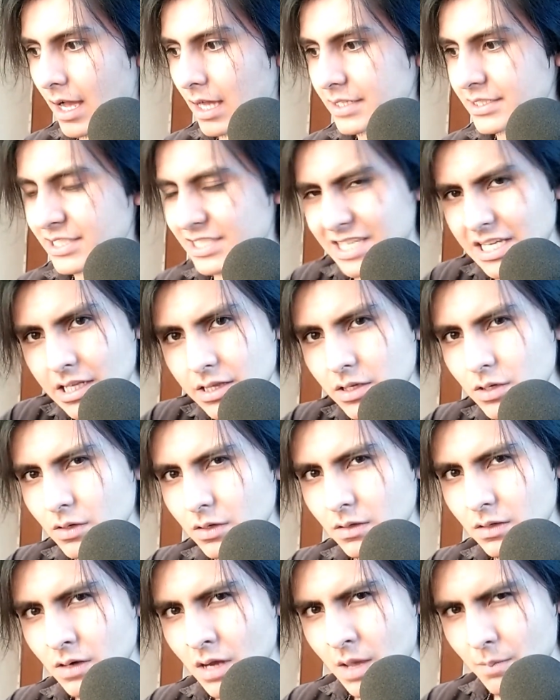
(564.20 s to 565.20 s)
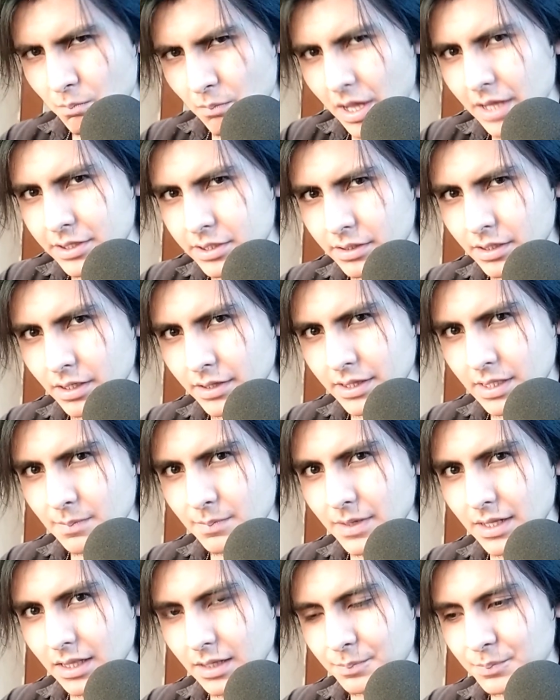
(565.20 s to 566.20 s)
senior veteran
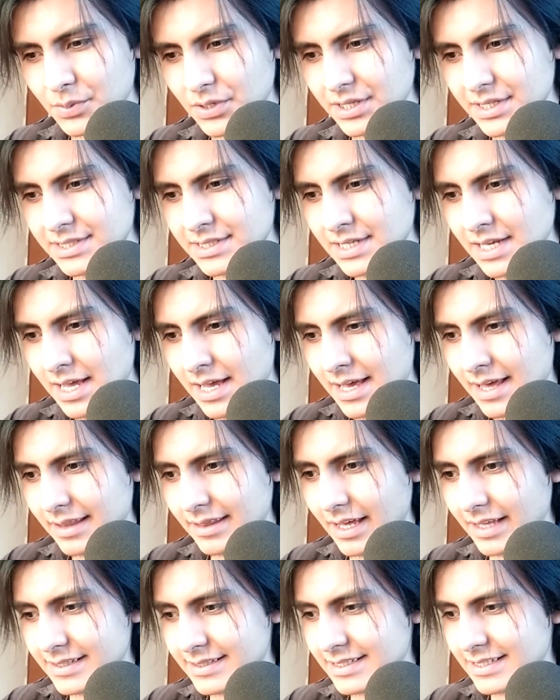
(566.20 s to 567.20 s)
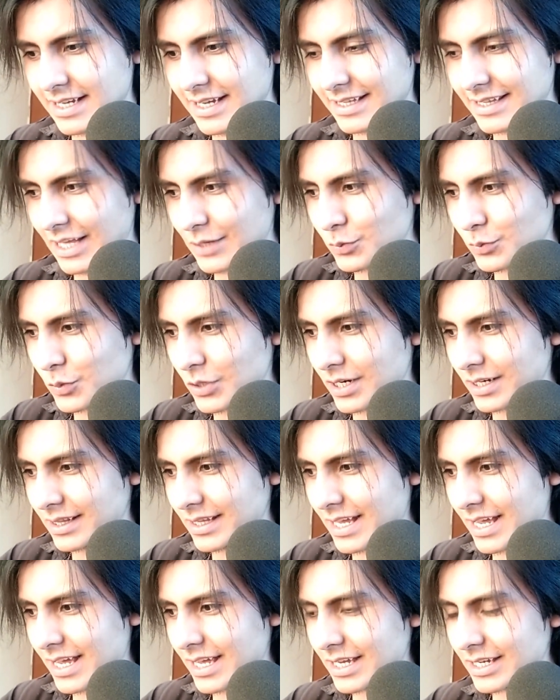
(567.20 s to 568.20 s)
developers that were
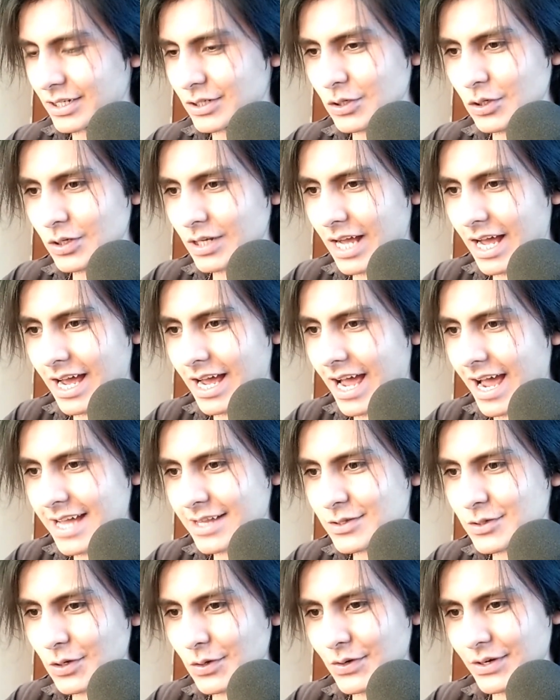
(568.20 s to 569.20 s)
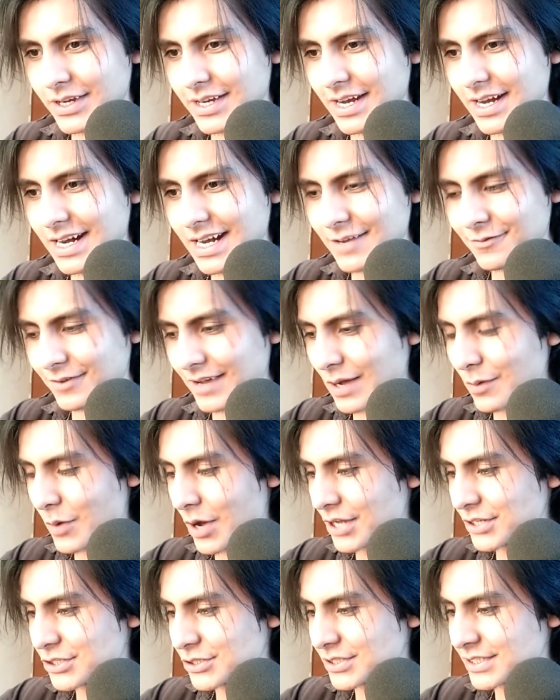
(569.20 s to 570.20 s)
like, dude, I don't care if I
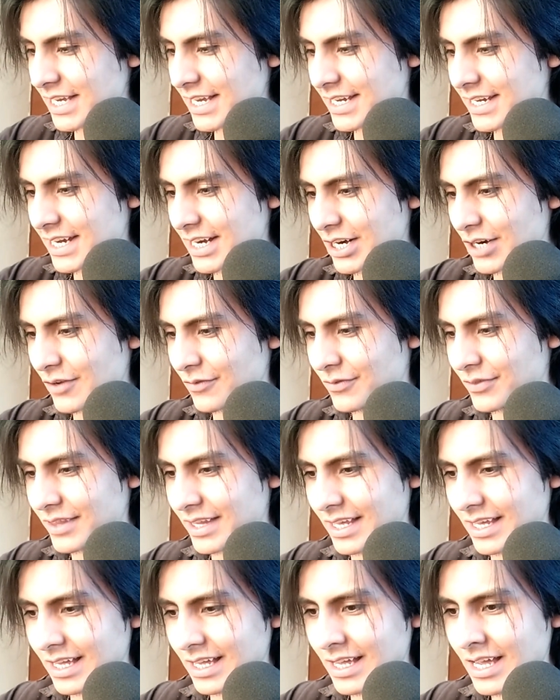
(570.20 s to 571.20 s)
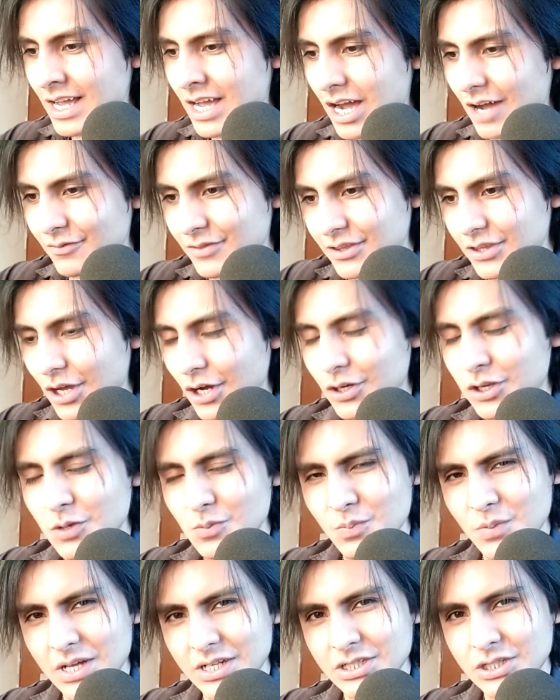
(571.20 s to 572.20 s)
want to take care of the
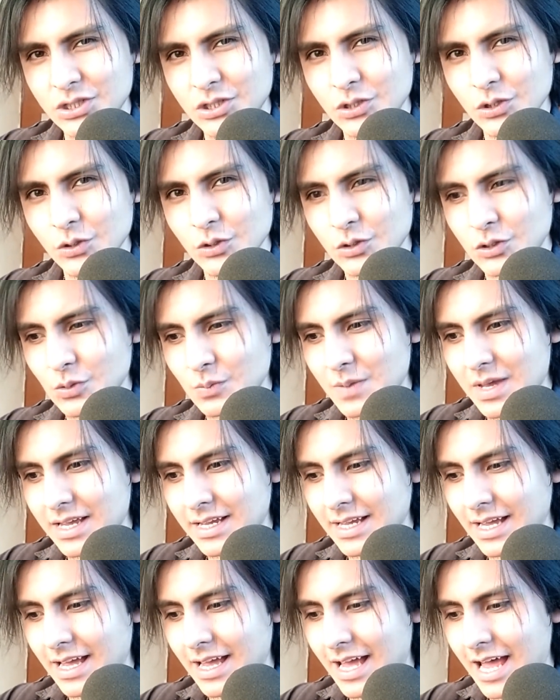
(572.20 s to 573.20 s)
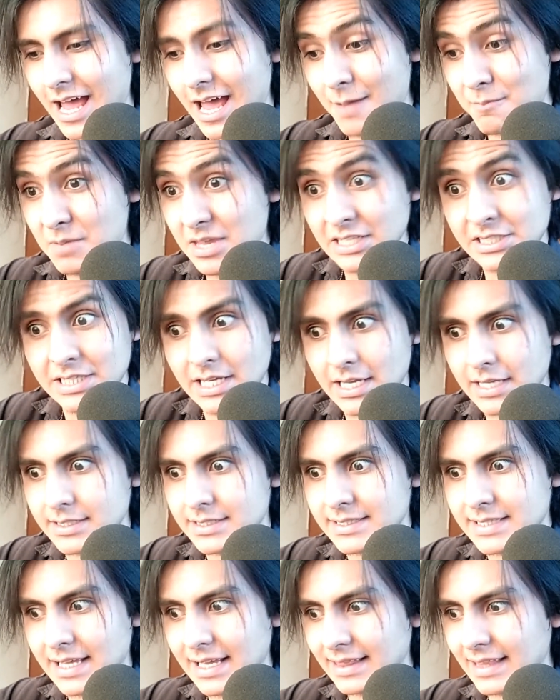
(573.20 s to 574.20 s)
documents to make a visa and
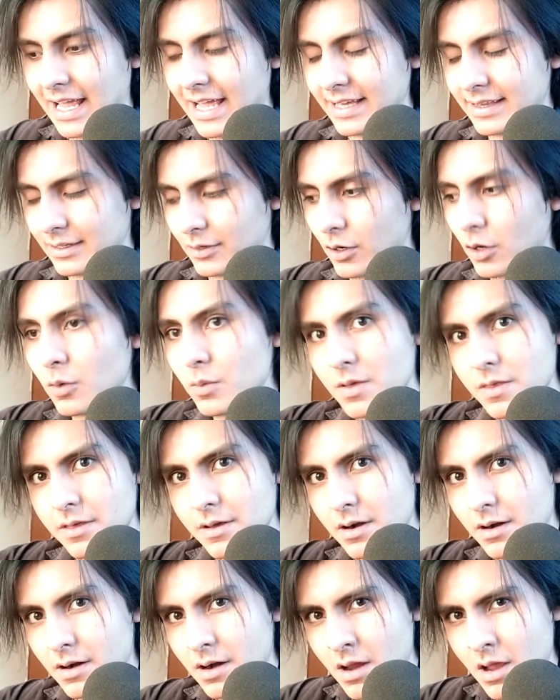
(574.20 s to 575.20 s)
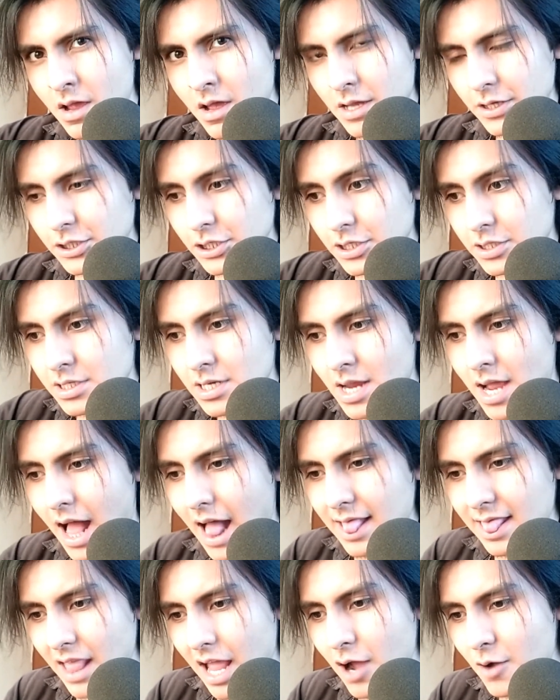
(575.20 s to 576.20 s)
stay like over there. Just
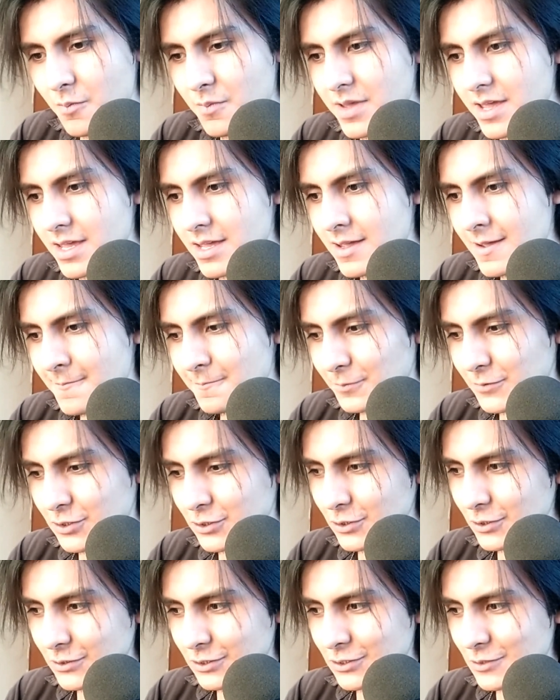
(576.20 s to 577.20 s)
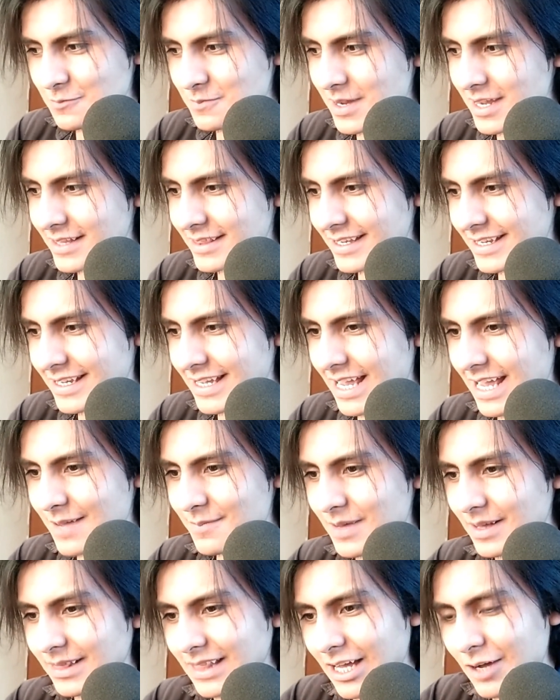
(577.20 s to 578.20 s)
allow me to make the
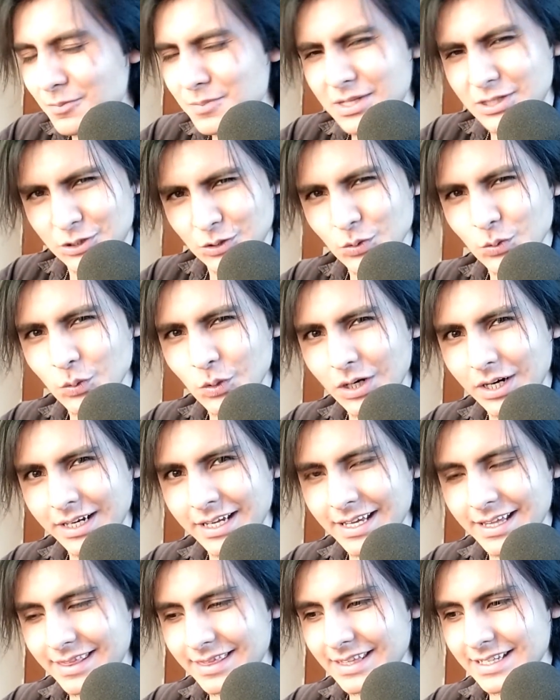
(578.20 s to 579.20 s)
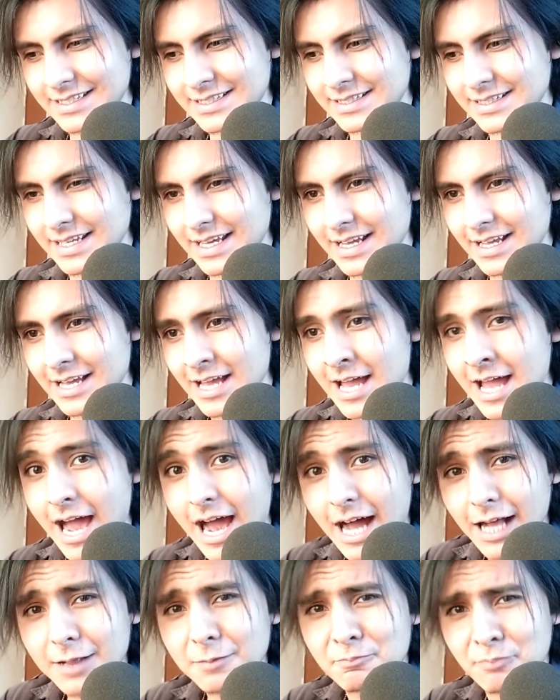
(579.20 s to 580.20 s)
game, allow me to work in this thing.
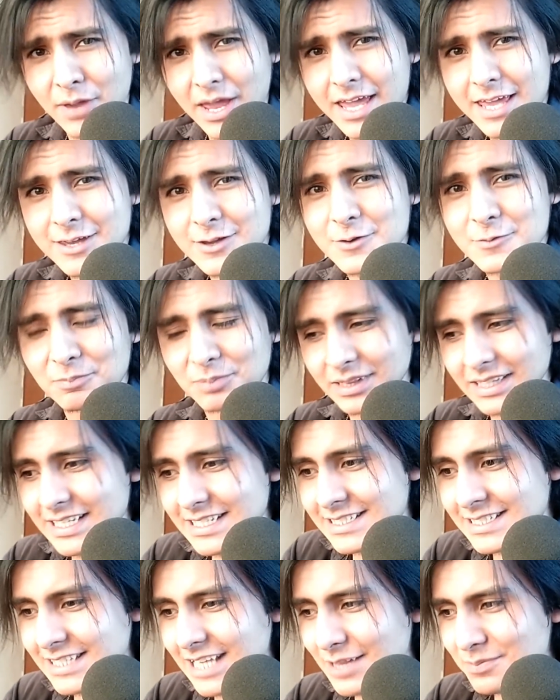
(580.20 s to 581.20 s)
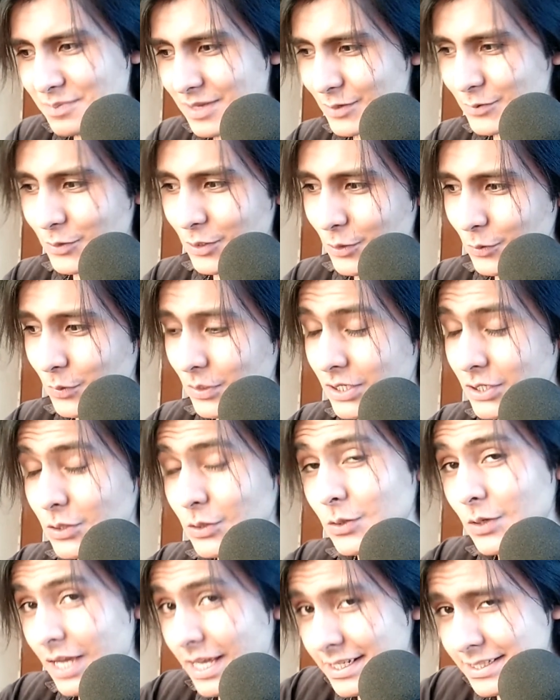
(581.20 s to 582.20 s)
I'll pay you, please let me work with
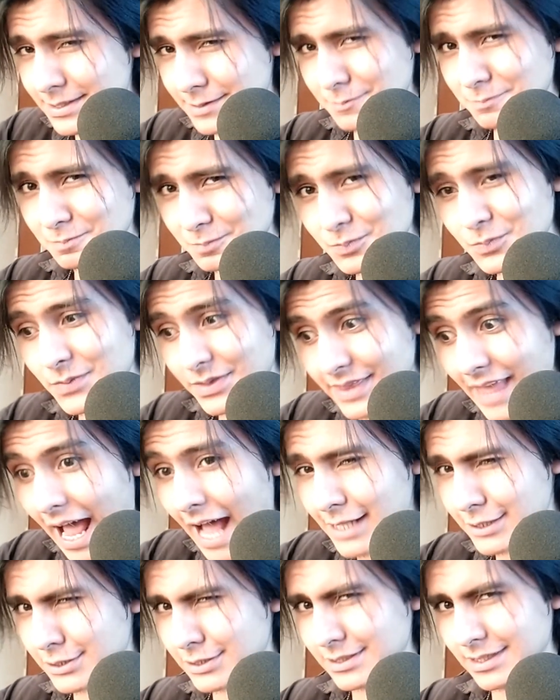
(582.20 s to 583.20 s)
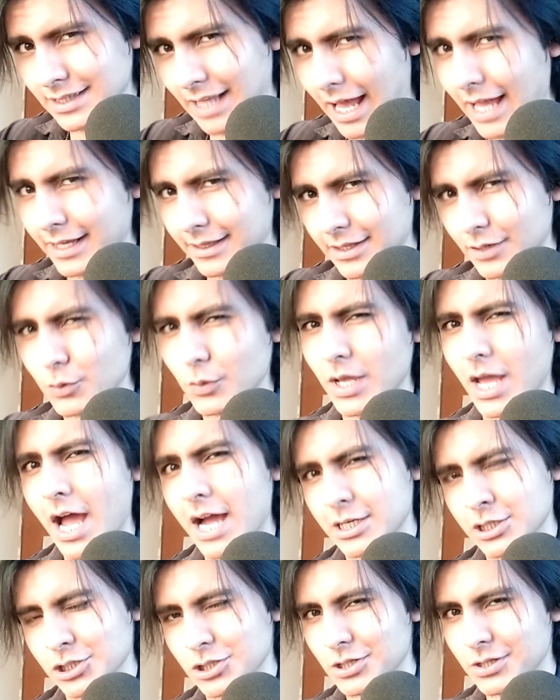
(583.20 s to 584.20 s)
you. That's like the
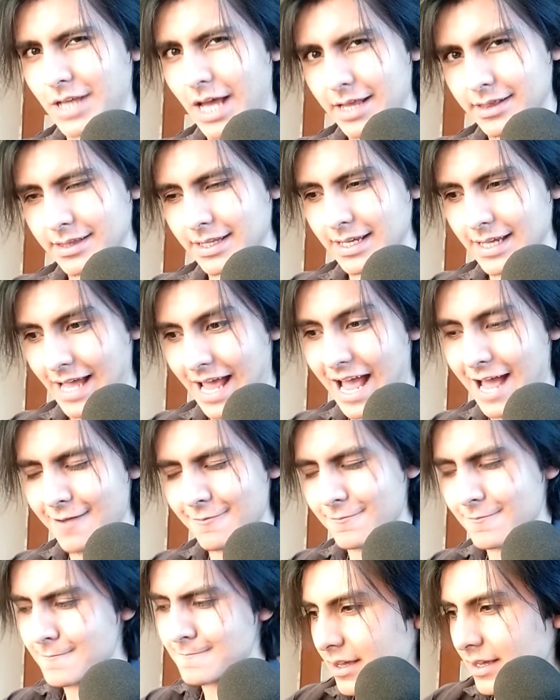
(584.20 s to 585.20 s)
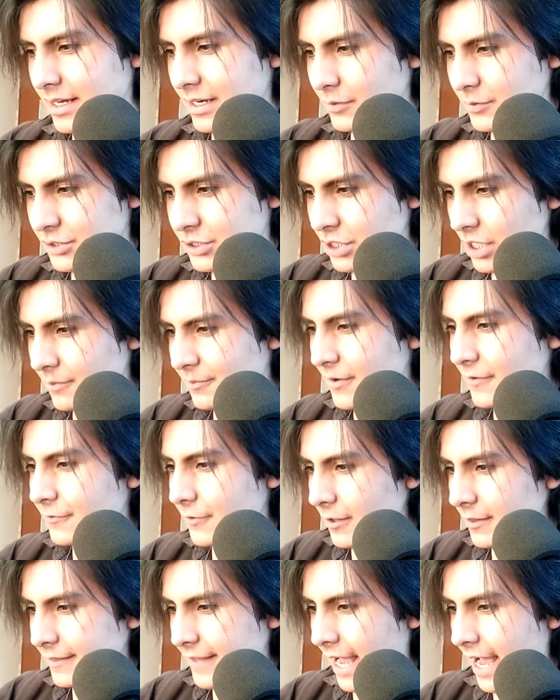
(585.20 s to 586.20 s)
reaction that they have. And on top of
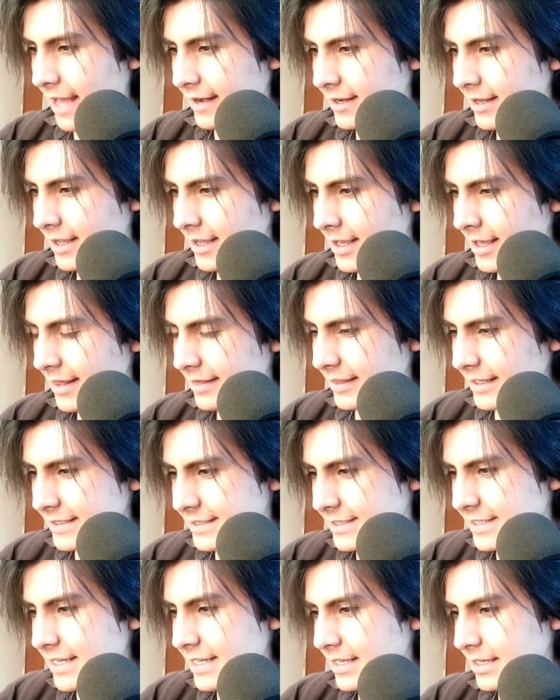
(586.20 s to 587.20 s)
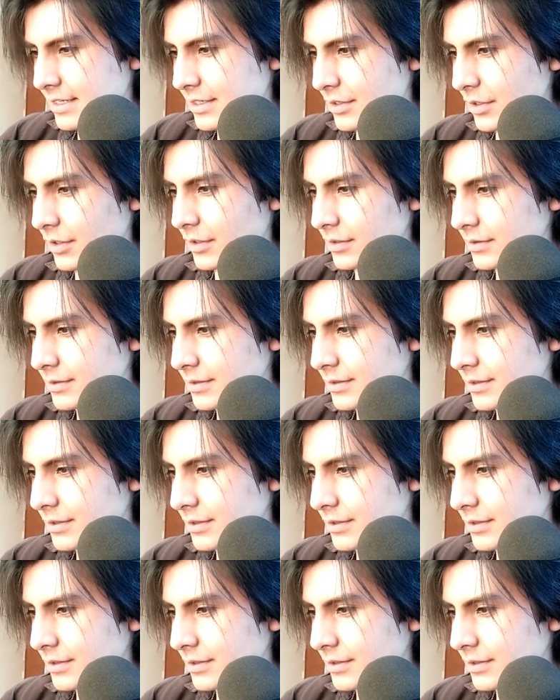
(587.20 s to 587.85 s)
all that, the CEO